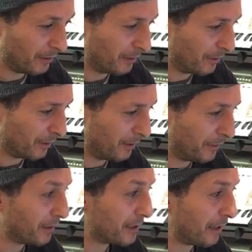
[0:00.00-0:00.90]
And
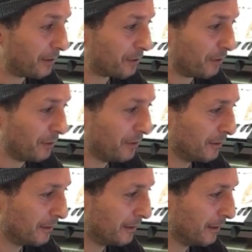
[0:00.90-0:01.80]
even the sound is on.
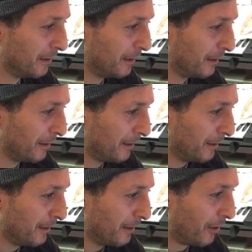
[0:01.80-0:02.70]

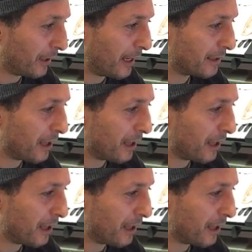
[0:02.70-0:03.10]
Okay,